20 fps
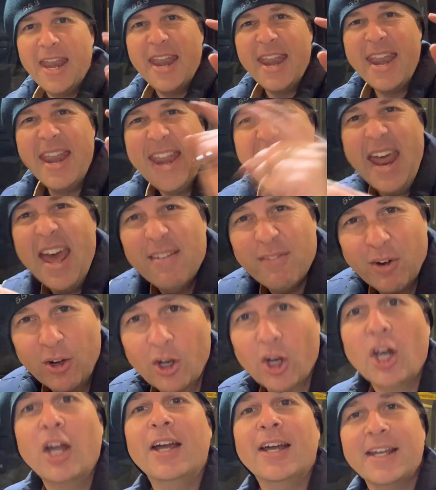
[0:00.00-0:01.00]

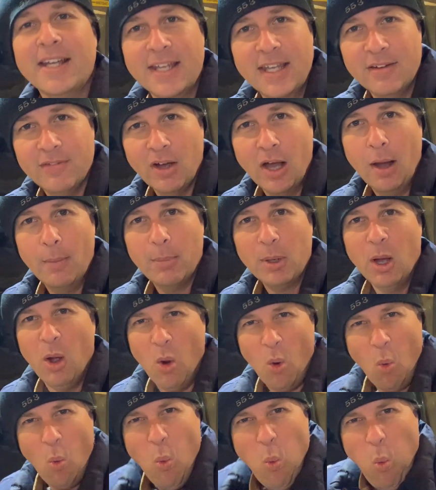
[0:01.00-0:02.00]
Never give up.
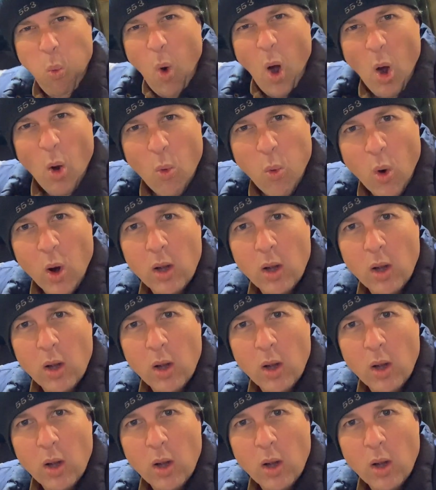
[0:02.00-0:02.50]
Woo!